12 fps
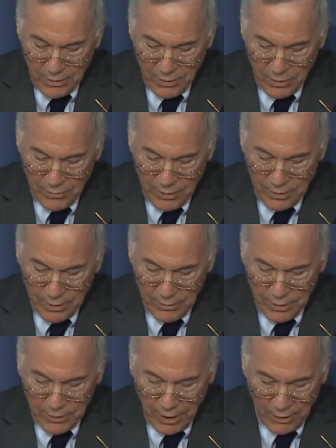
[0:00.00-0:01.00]
uh, the
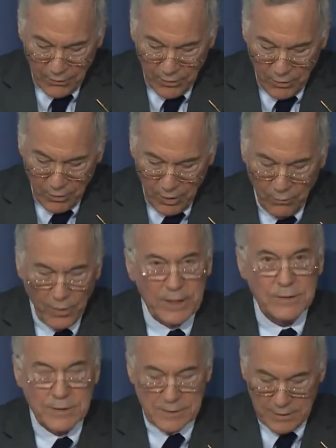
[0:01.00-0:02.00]
the dollar euro
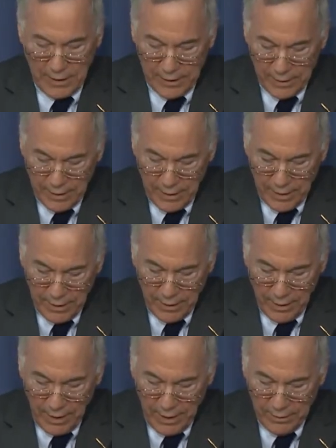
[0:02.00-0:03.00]
rate since
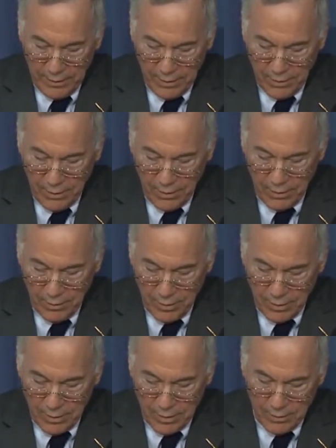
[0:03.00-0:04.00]
1989 the, uh,
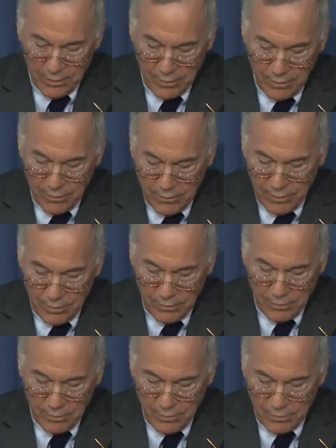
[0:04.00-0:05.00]
uh the
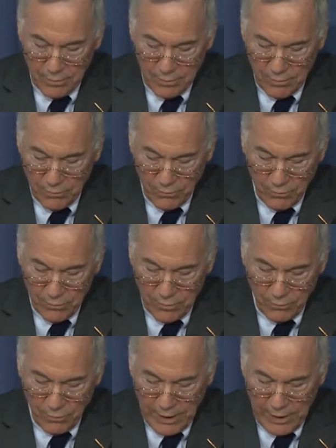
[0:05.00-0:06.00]
the,
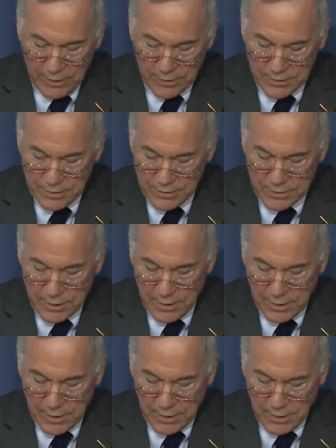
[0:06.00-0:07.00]
the range is,
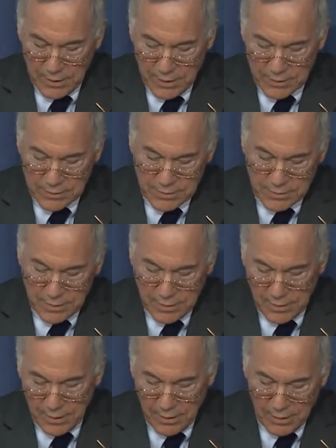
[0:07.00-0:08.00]
is
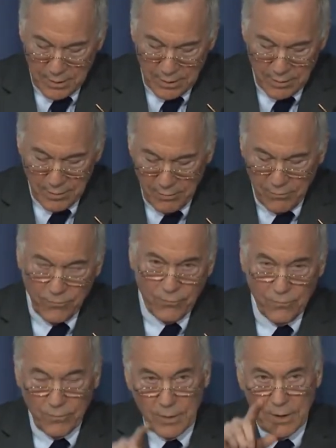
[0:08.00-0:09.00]
uh,
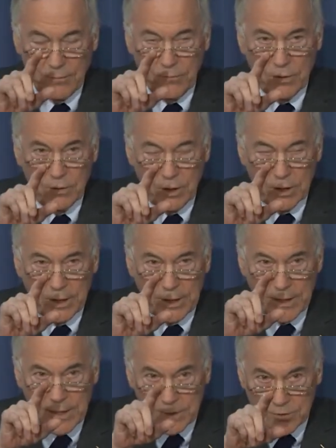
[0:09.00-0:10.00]
if you look at
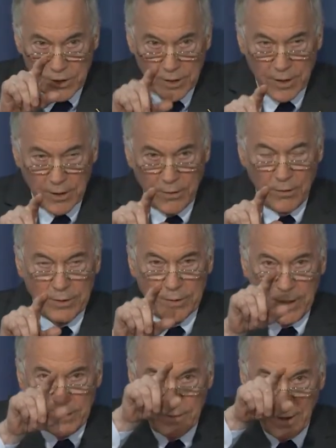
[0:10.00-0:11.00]
each year and
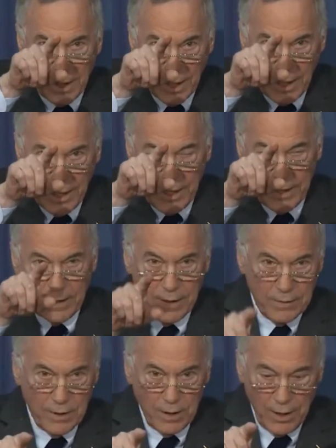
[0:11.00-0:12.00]
take the high
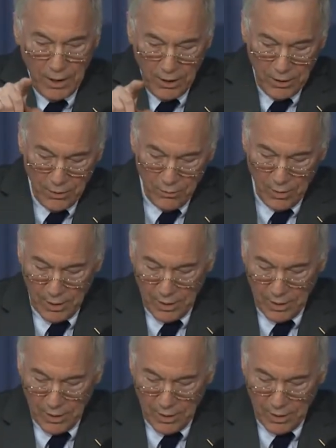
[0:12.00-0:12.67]
and the low,